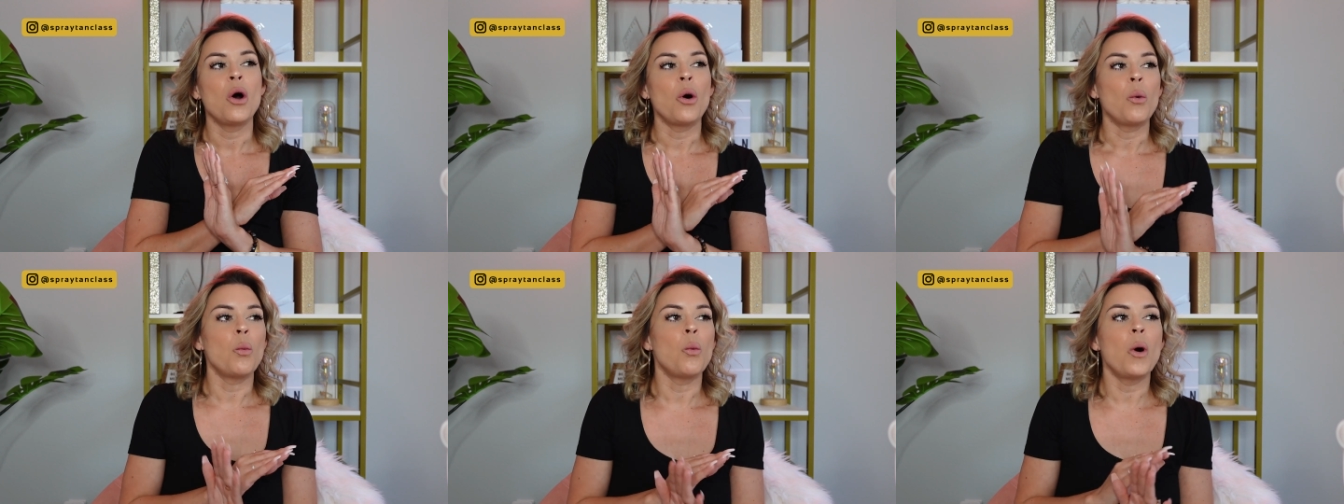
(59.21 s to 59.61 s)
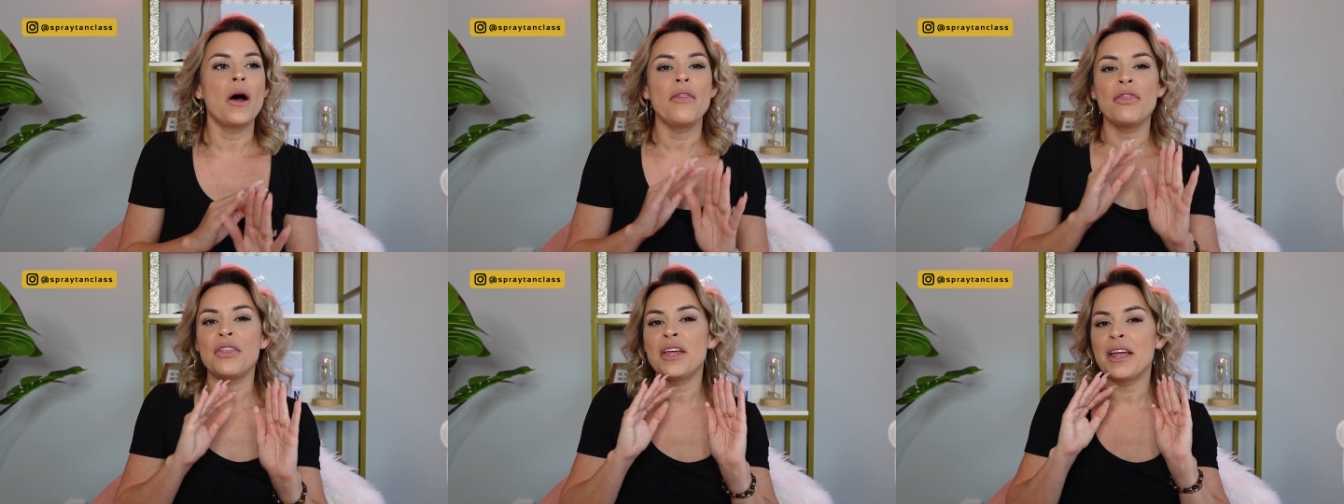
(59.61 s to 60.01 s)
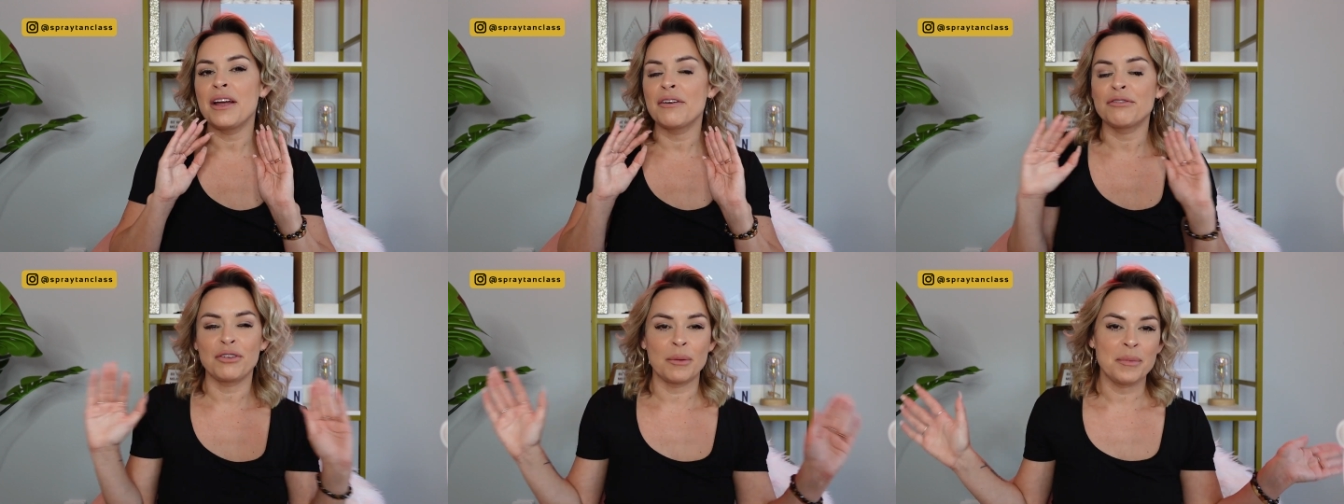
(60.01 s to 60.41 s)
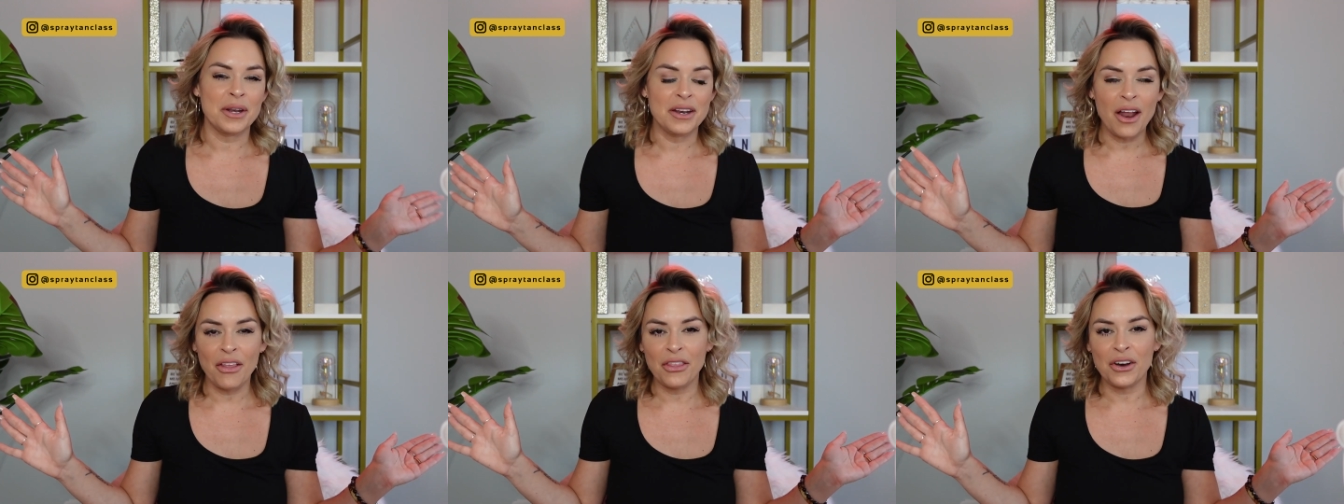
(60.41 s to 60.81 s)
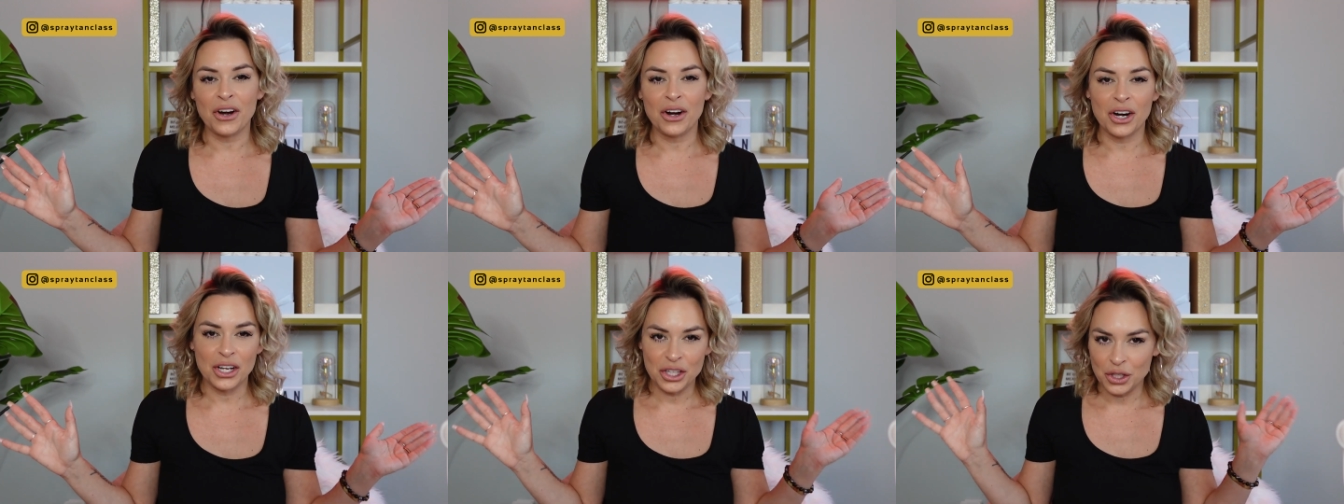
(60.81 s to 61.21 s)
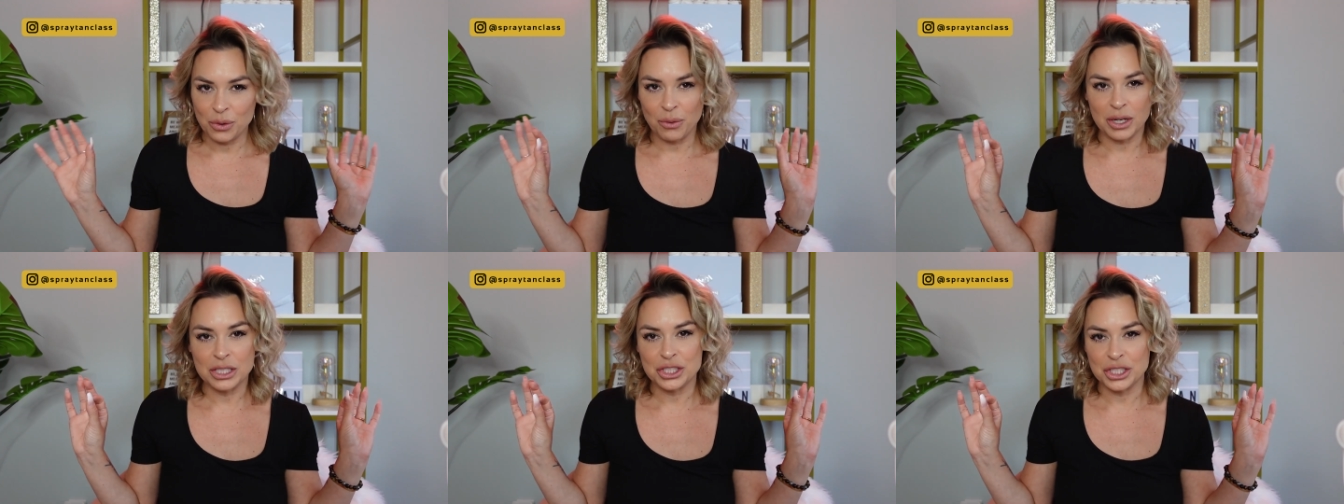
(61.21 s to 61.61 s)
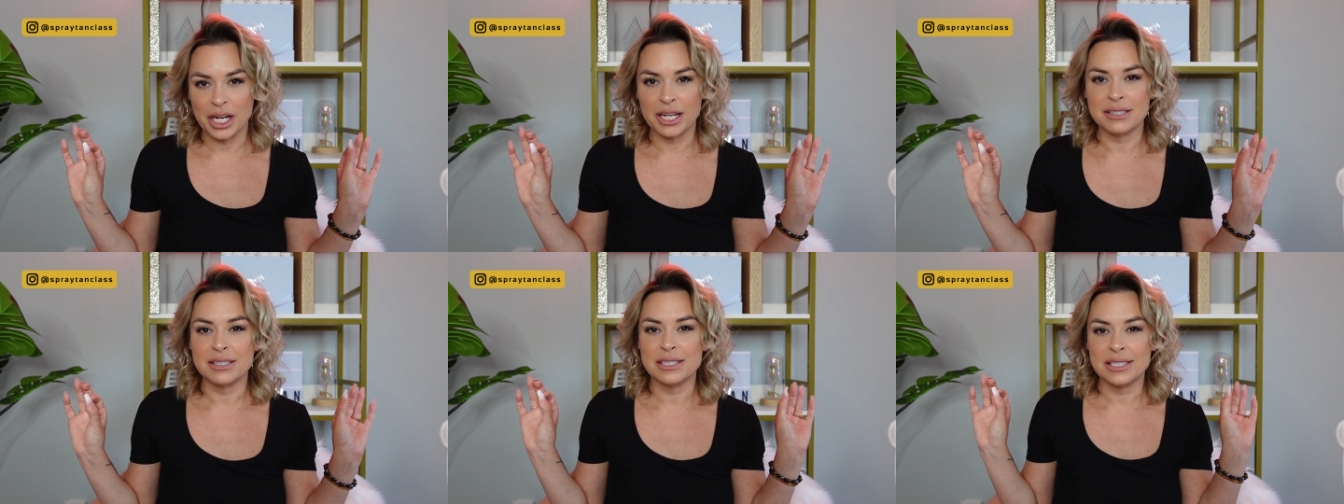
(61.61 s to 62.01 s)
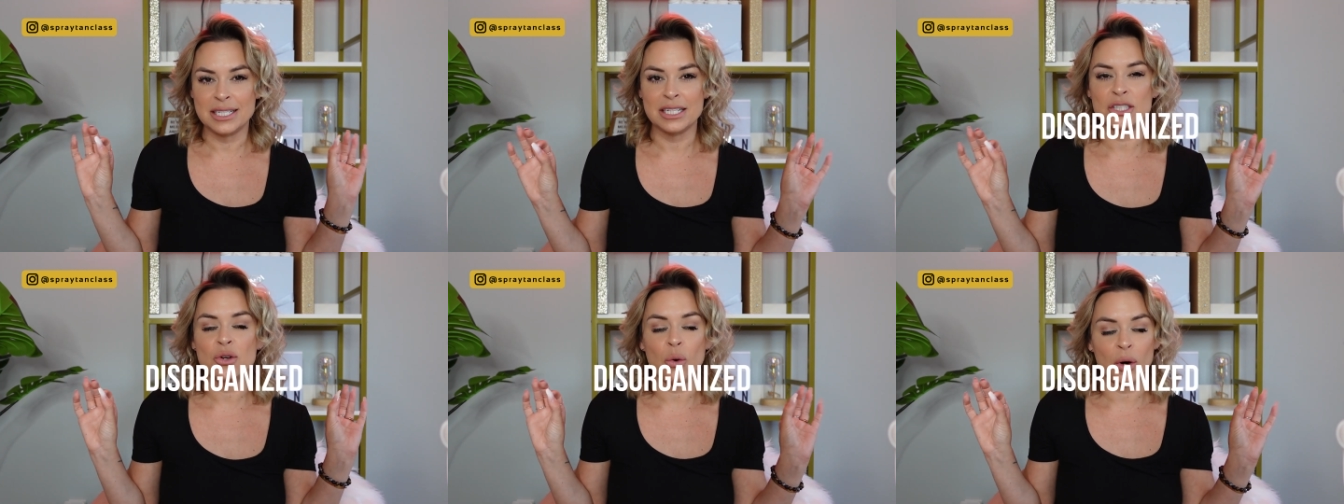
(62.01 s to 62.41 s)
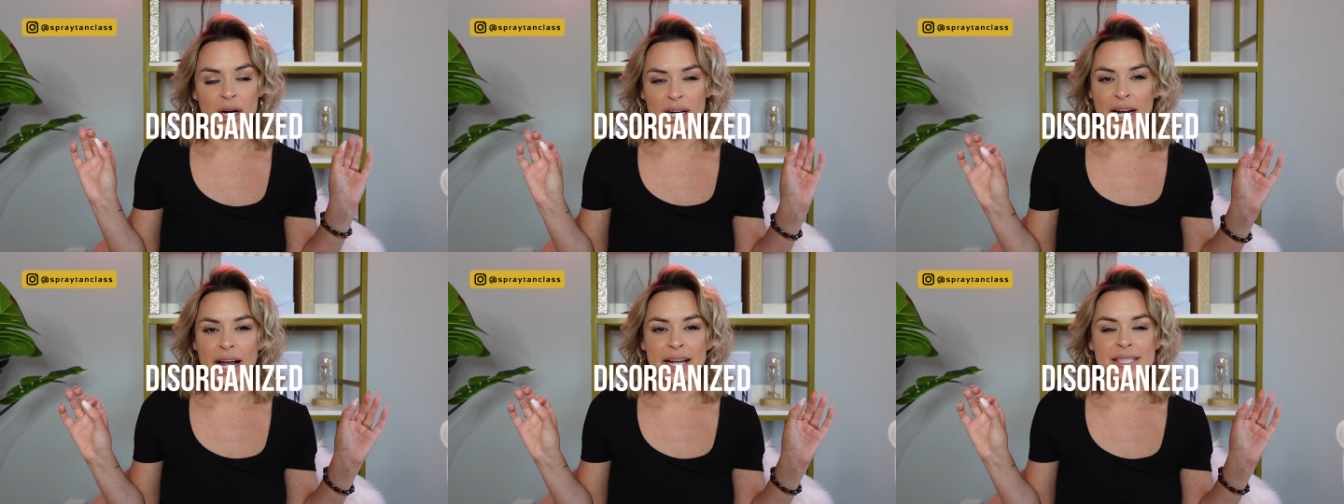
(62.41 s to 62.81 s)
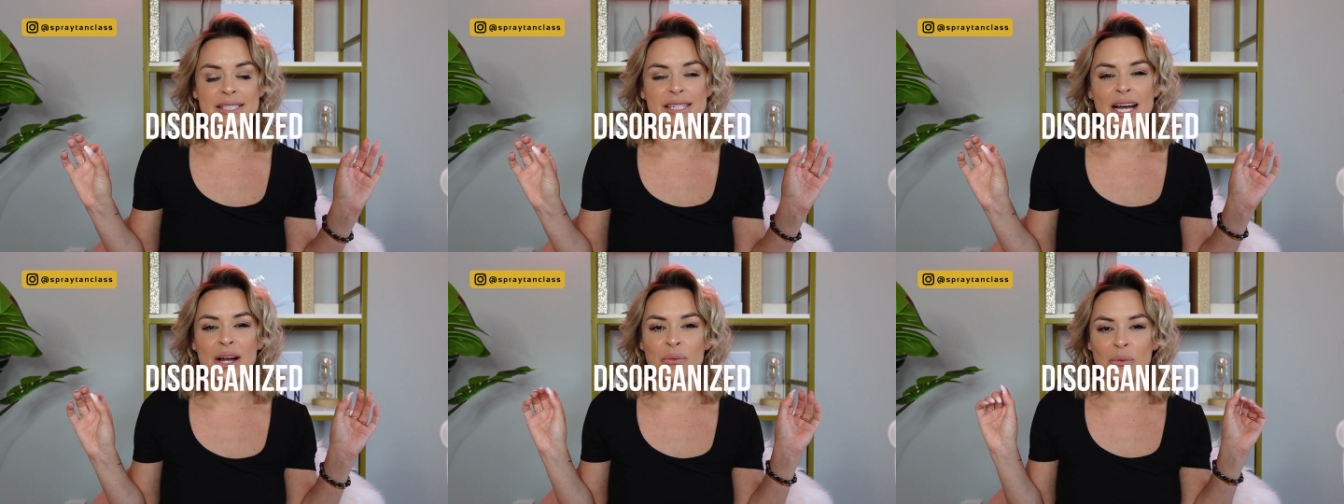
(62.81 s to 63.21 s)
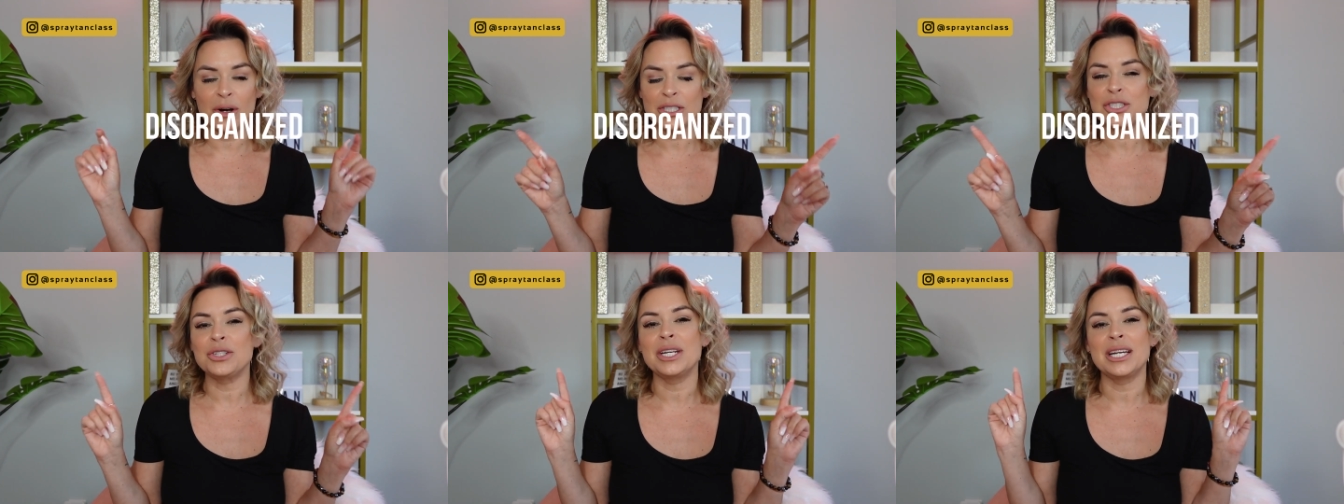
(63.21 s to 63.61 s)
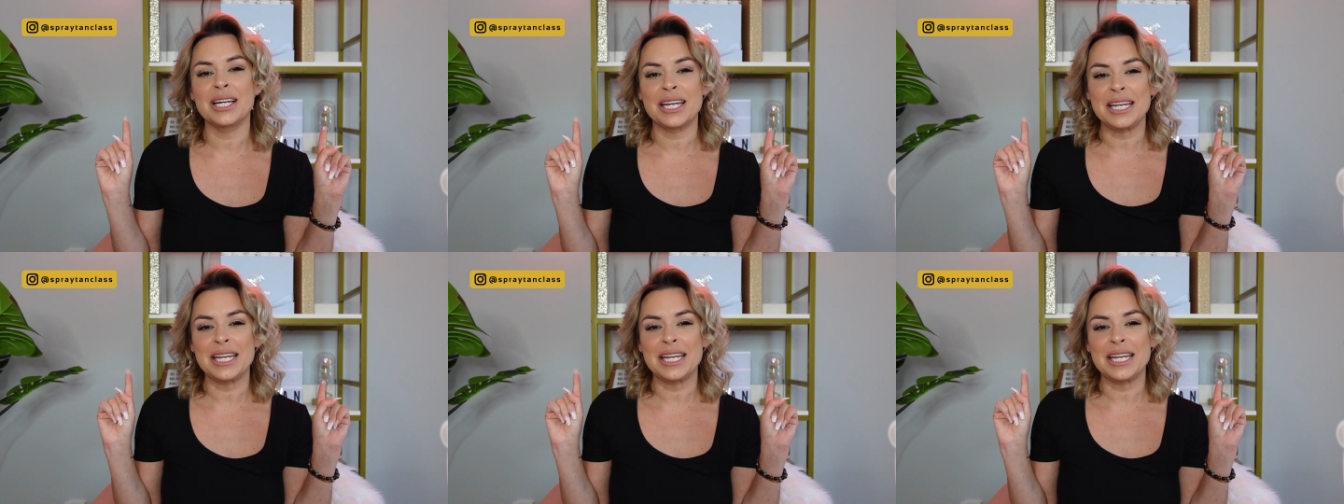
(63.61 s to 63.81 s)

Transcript: one thing from another, you are just disorganized, I want you to